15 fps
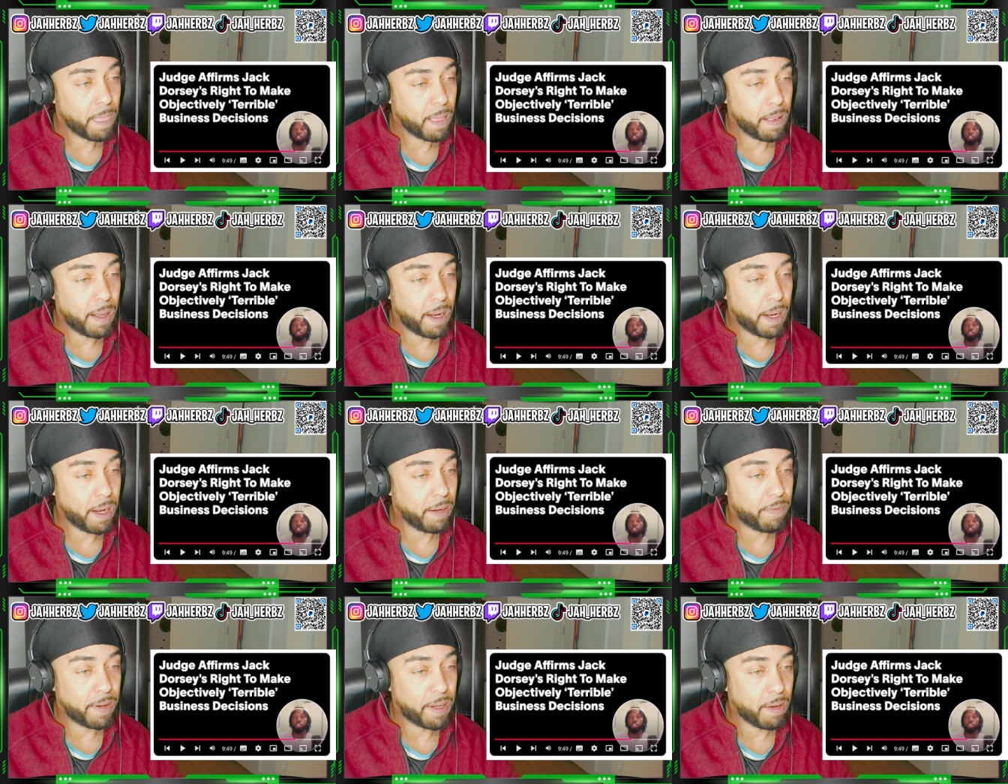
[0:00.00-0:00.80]
Like I
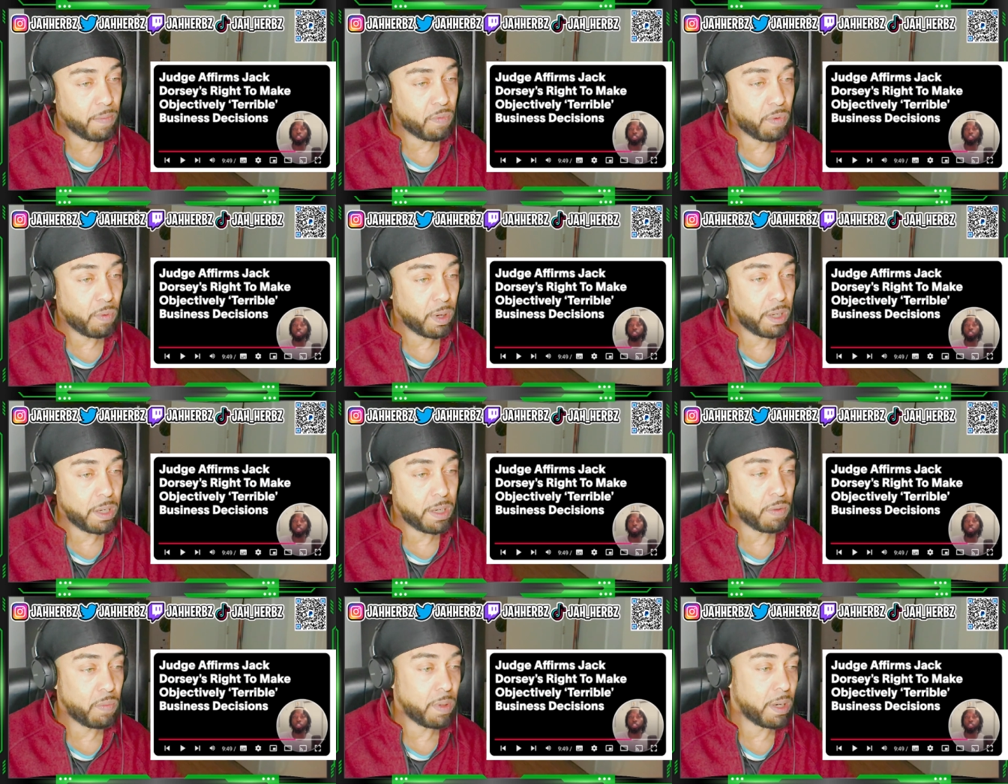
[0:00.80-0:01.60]
ain't forgetting for what he
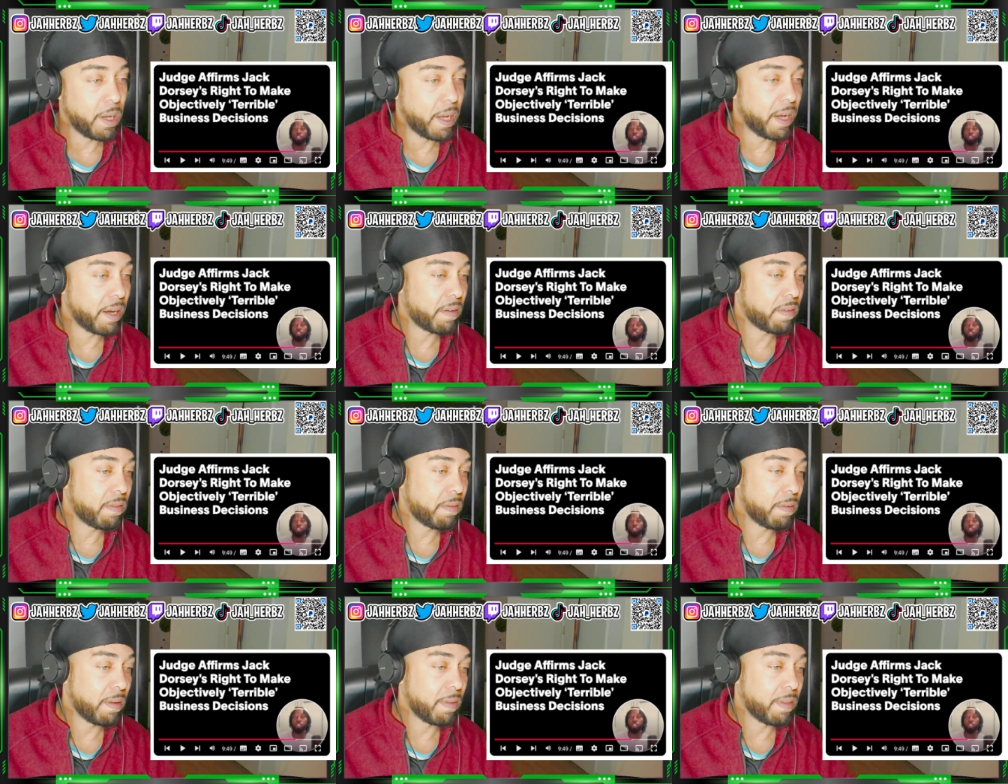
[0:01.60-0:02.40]
did with
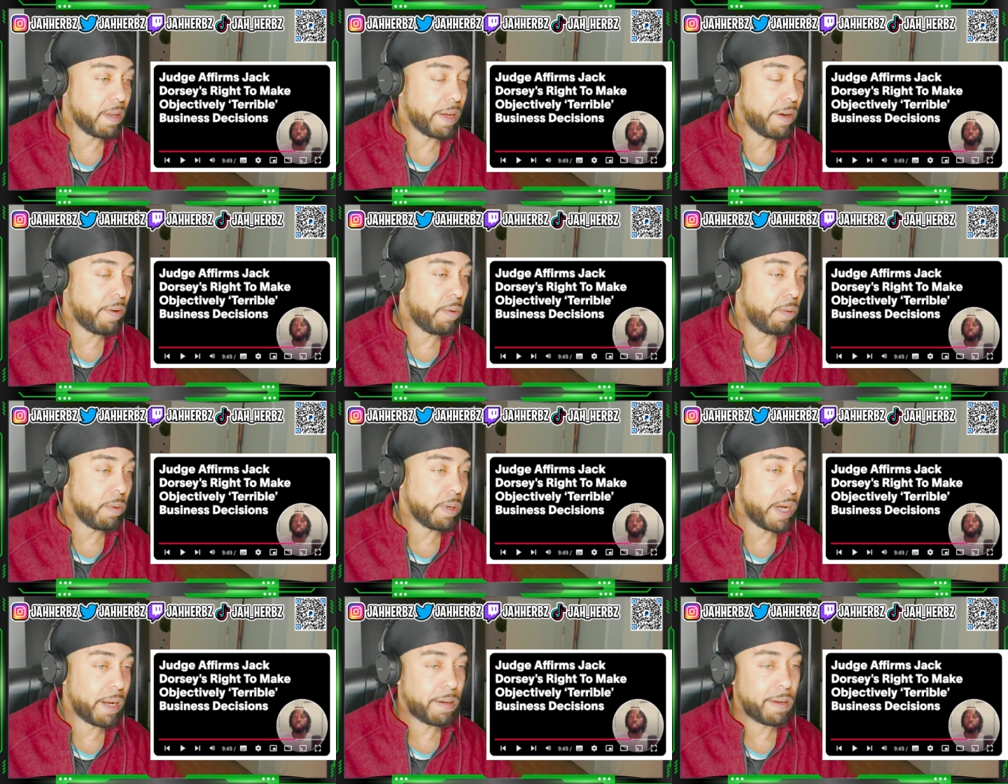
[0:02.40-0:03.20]
X. I think I hold
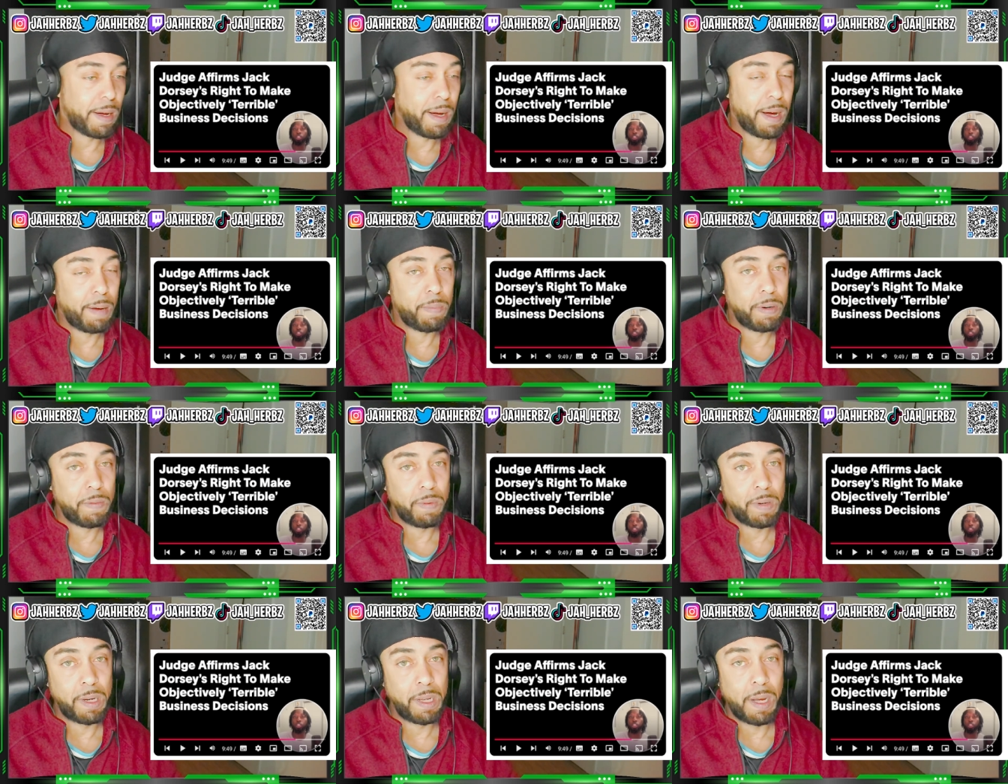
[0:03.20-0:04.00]
that to heart, bro.
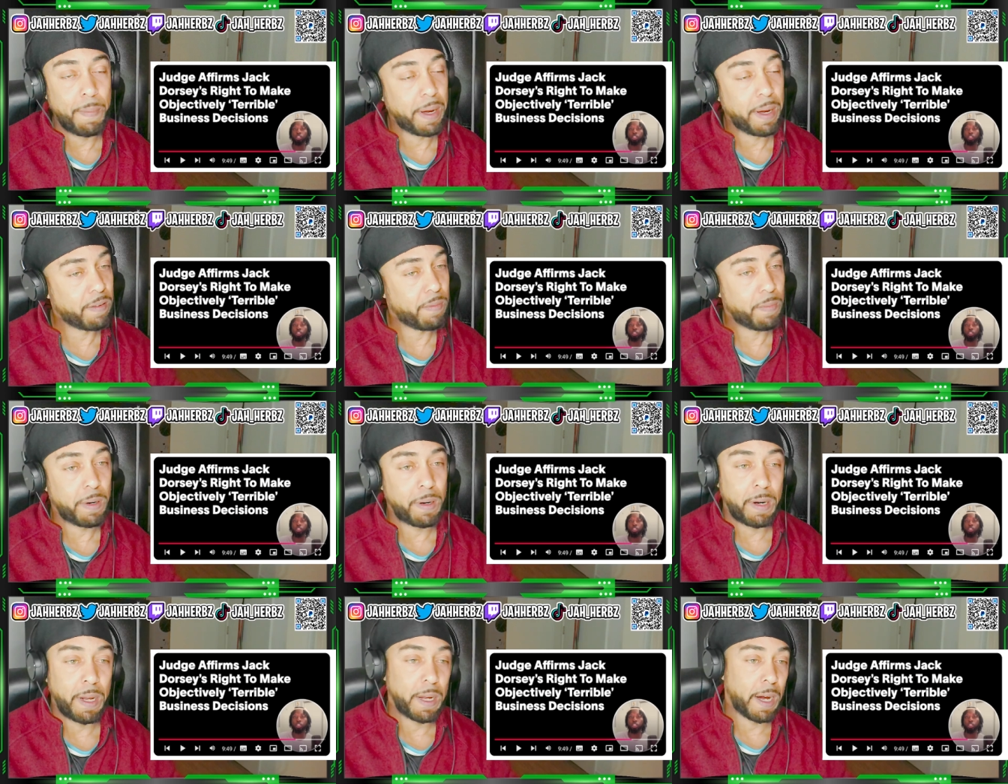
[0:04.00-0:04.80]
For DMX,
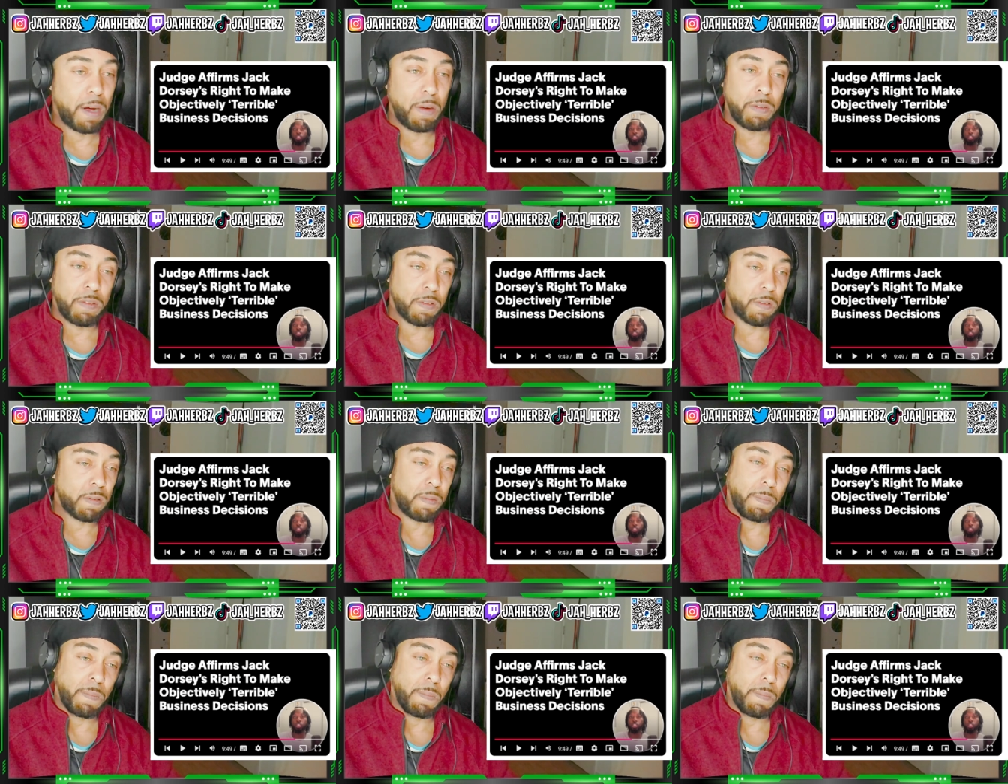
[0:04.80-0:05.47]
bro. Like I was just